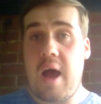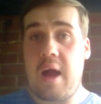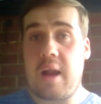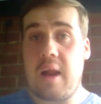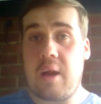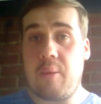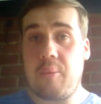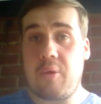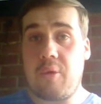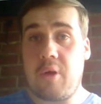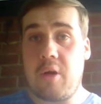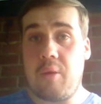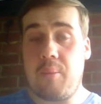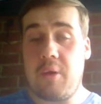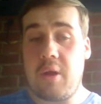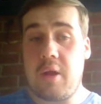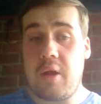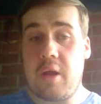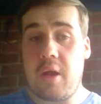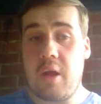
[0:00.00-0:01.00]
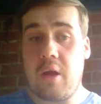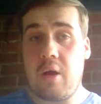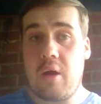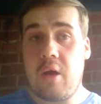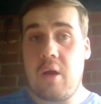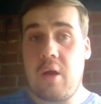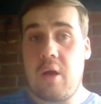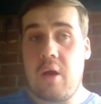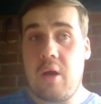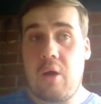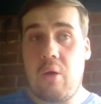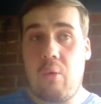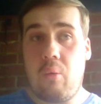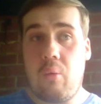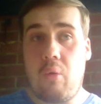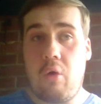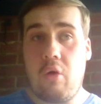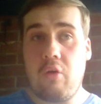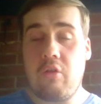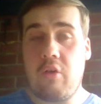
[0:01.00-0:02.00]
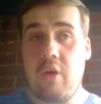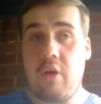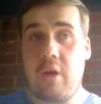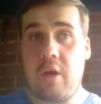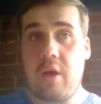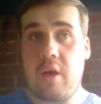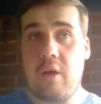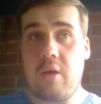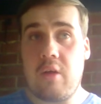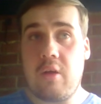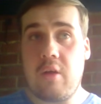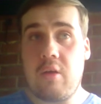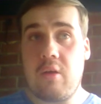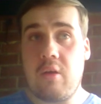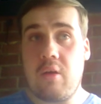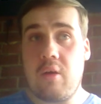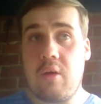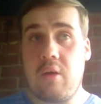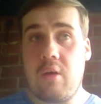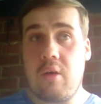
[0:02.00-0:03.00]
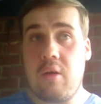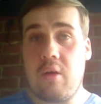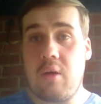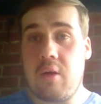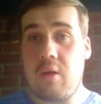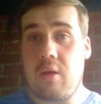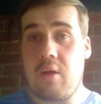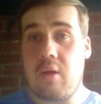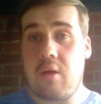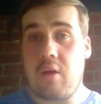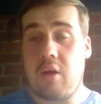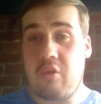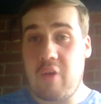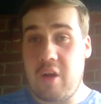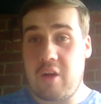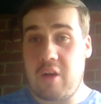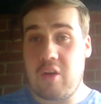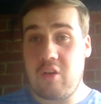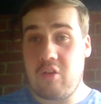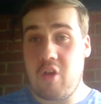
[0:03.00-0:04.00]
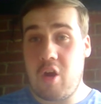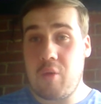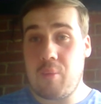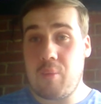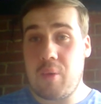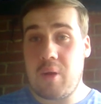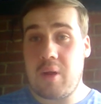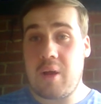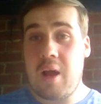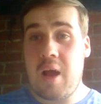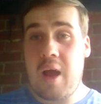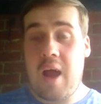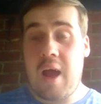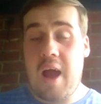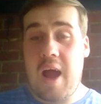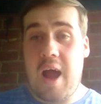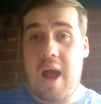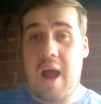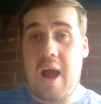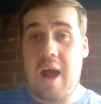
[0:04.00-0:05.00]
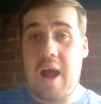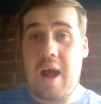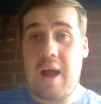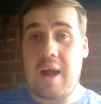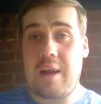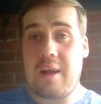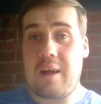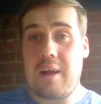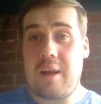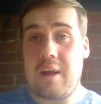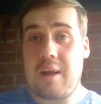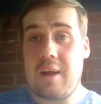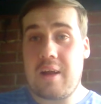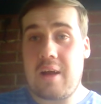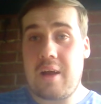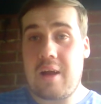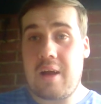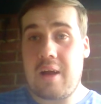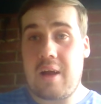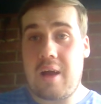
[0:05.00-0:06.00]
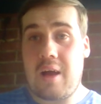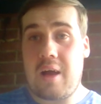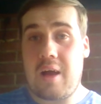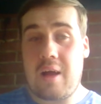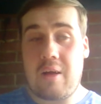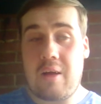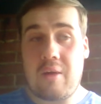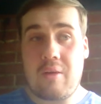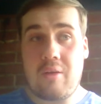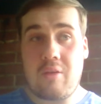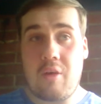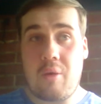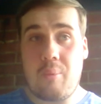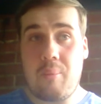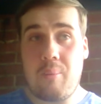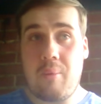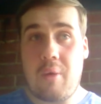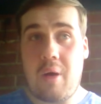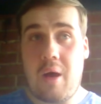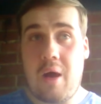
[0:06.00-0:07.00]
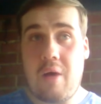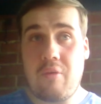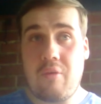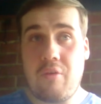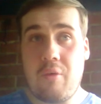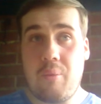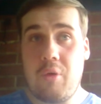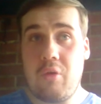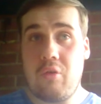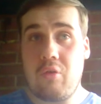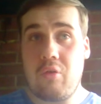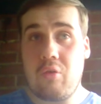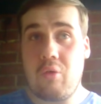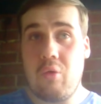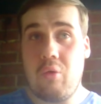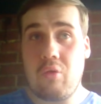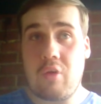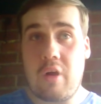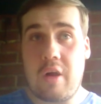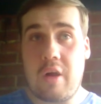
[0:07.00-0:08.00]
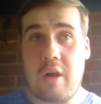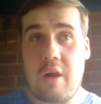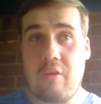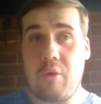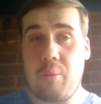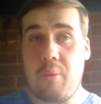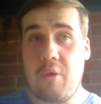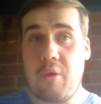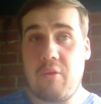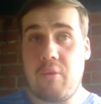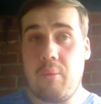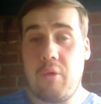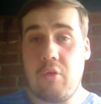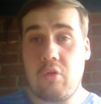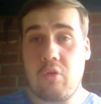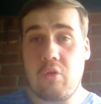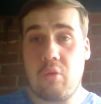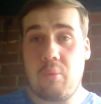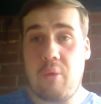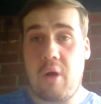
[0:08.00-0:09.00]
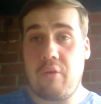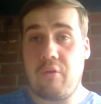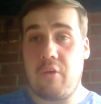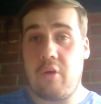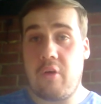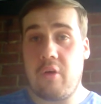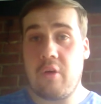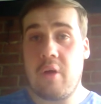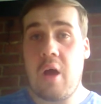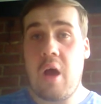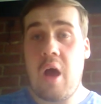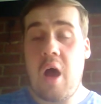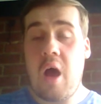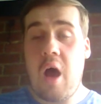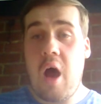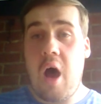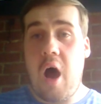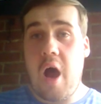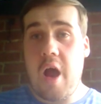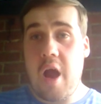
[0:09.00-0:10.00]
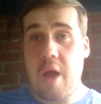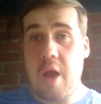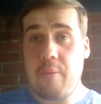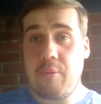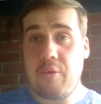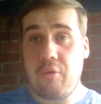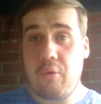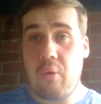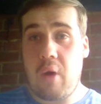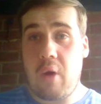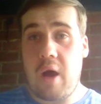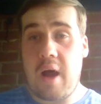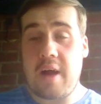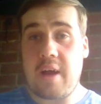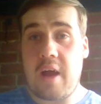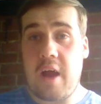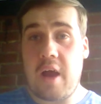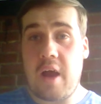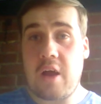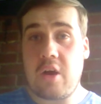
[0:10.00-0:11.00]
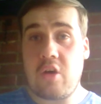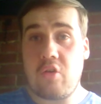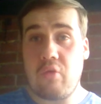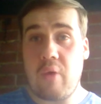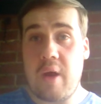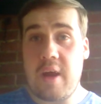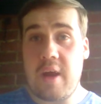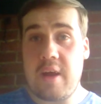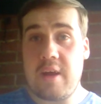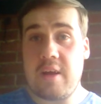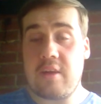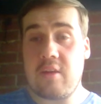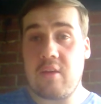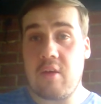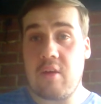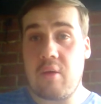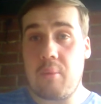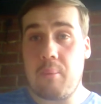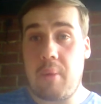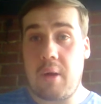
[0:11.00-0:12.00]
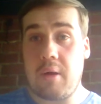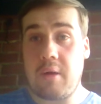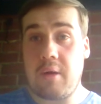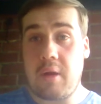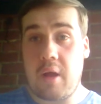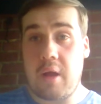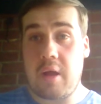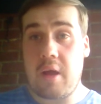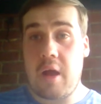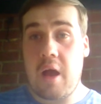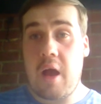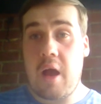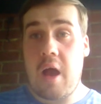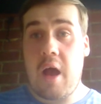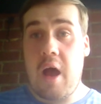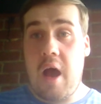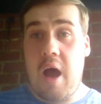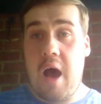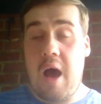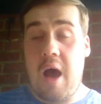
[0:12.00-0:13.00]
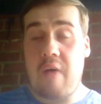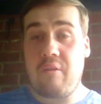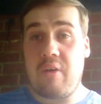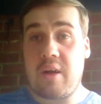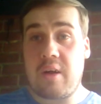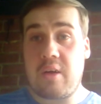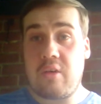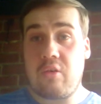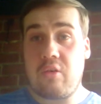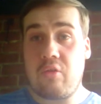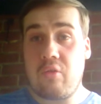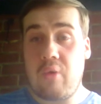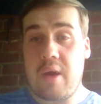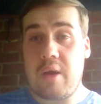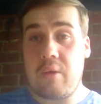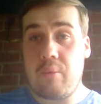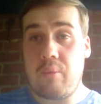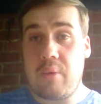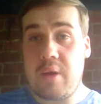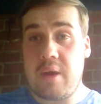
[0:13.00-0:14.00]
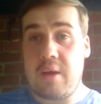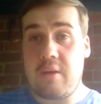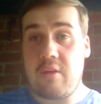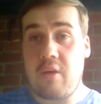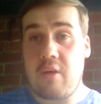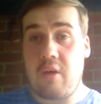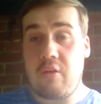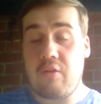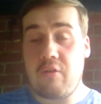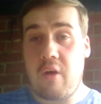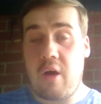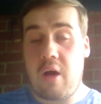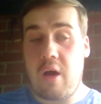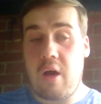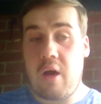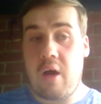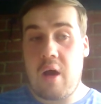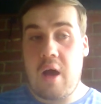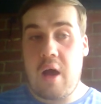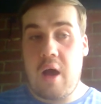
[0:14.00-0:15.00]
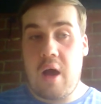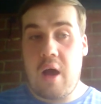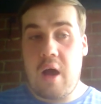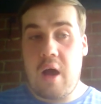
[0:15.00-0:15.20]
And then I'm going to be watching The Greatest Showman and some other musicals and having a bit of a musical marathon. I hope you've all had a great Monday. I've had a great week so far.